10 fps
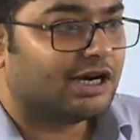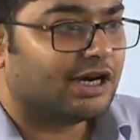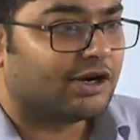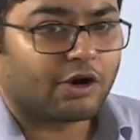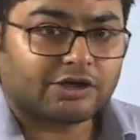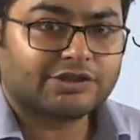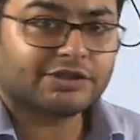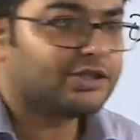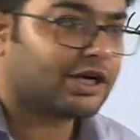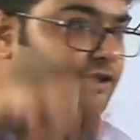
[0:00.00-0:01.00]
not just
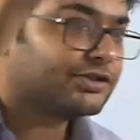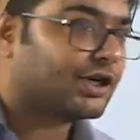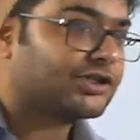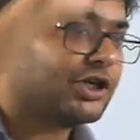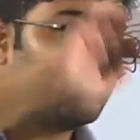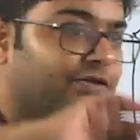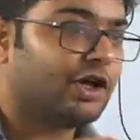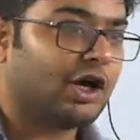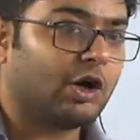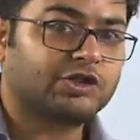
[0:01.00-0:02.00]
the construction of the
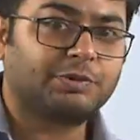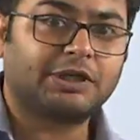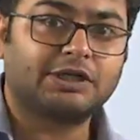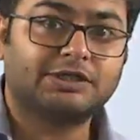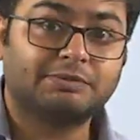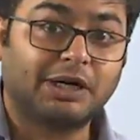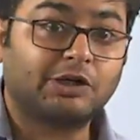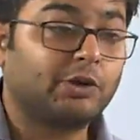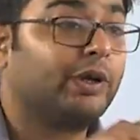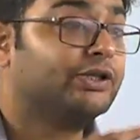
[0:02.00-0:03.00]
hospitals, but
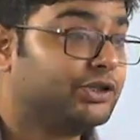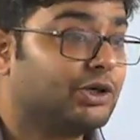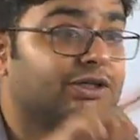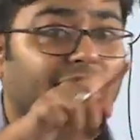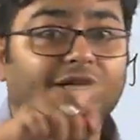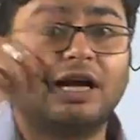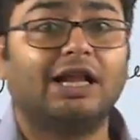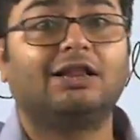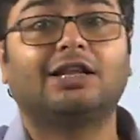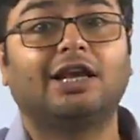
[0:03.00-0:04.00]
to ensure that the
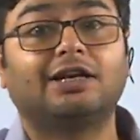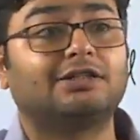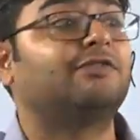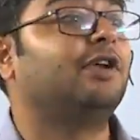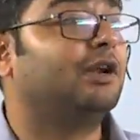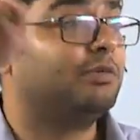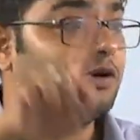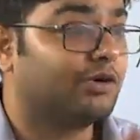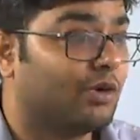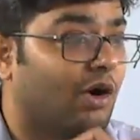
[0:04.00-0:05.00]
healthcare is available
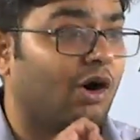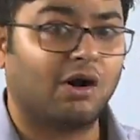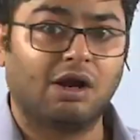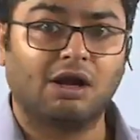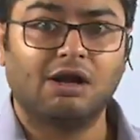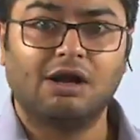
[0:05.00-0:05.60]
to all.